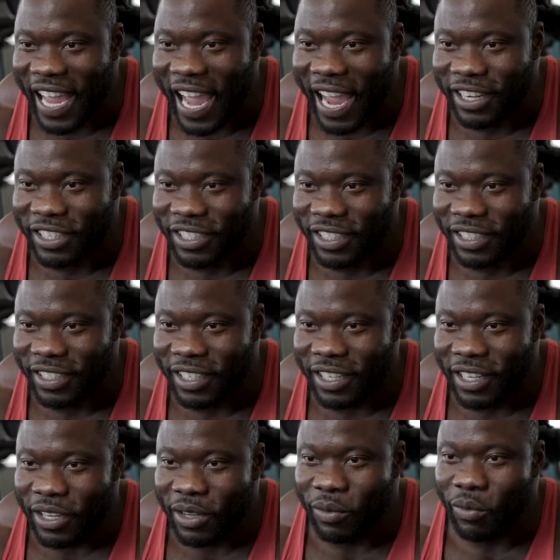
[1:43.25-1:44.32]
action
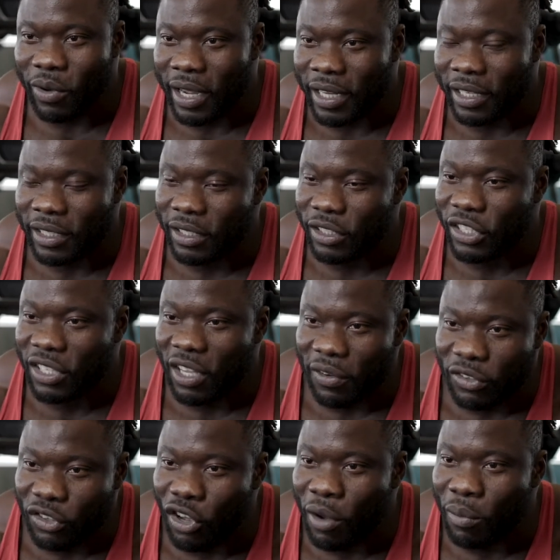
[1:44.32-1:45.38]
when stuff
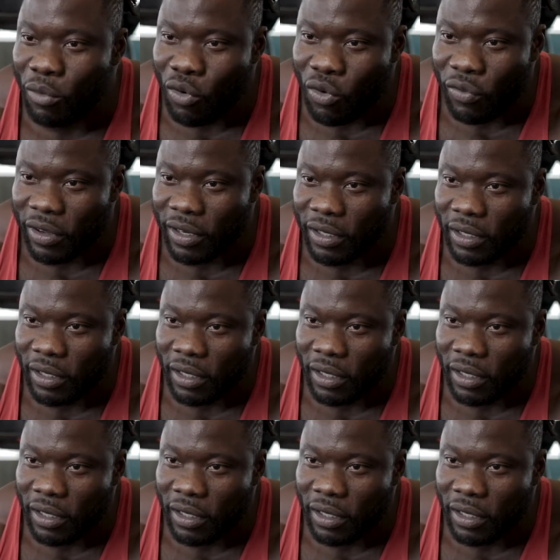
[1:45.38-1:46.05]
start moving.